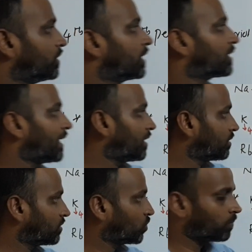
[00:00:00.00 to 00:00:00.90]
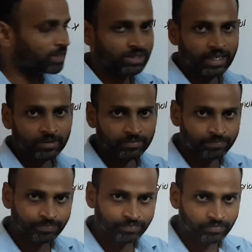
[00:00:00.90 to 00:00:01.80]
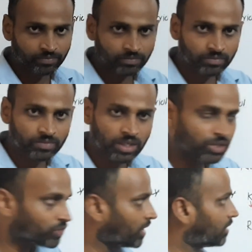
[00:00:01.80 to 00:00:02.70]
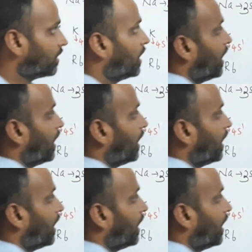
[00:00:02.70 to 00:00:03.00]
here 10, 2 plus 10, 12,